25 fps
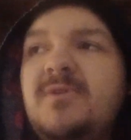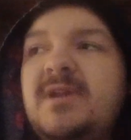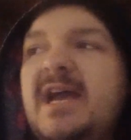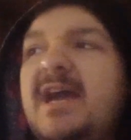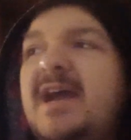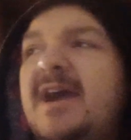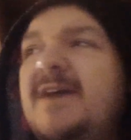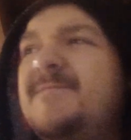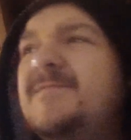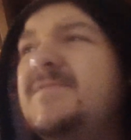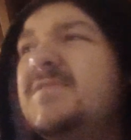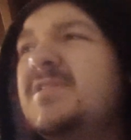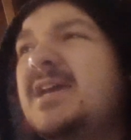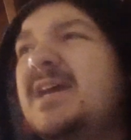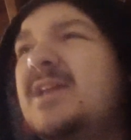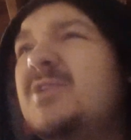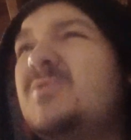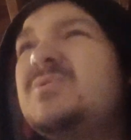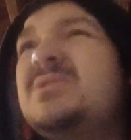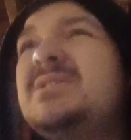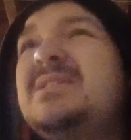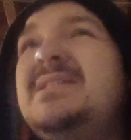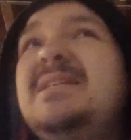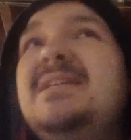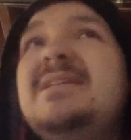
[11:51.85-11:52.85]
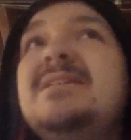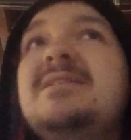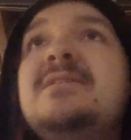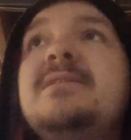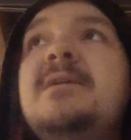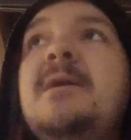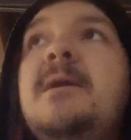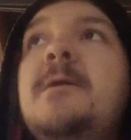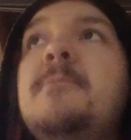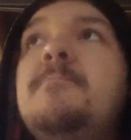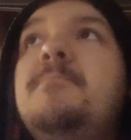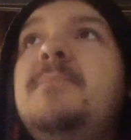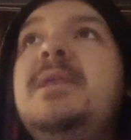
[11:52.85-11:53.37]
And I feel like I don't see as
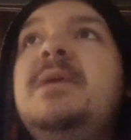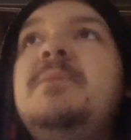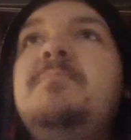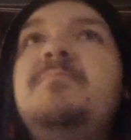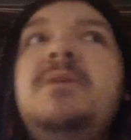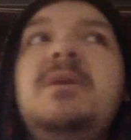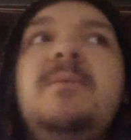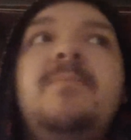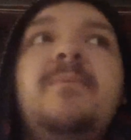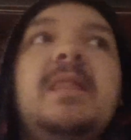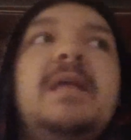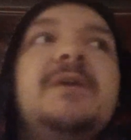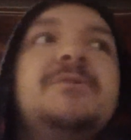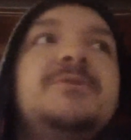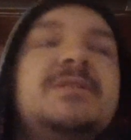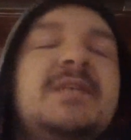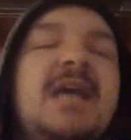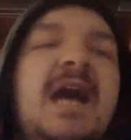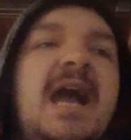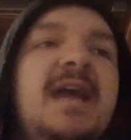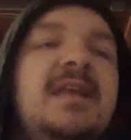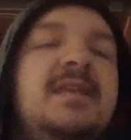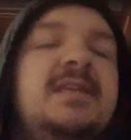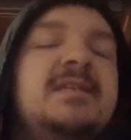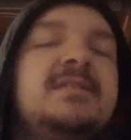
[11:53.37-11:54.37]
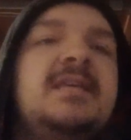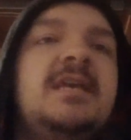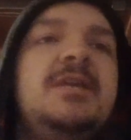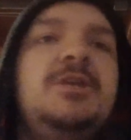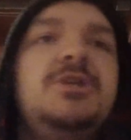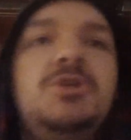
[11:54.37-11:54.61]
many people outside as I,